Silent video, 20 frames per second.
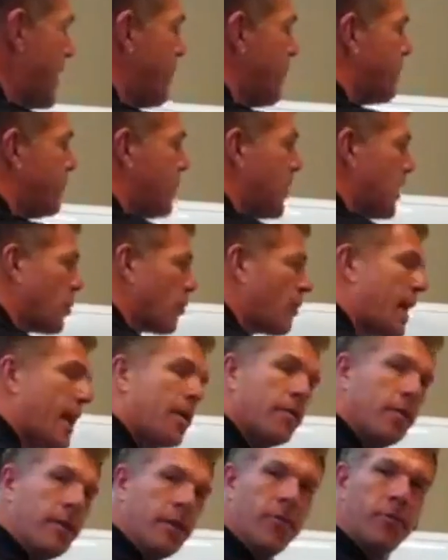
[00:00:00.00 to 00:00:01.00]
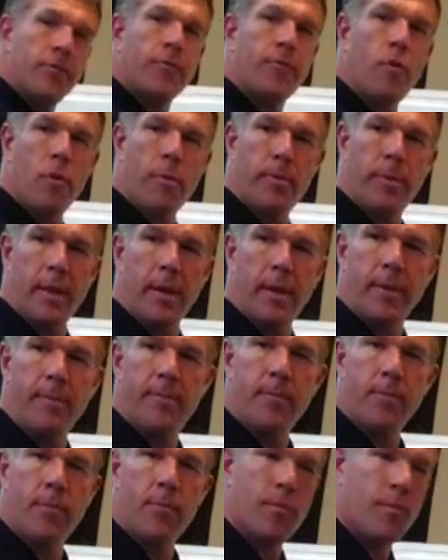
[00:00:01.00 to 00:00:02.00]
figure out this formula?
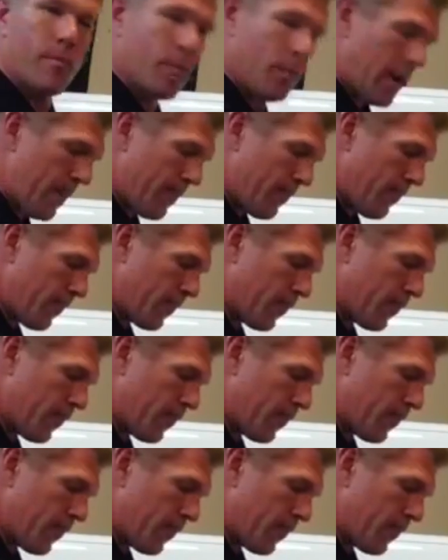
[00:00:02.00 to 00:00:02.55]
Right.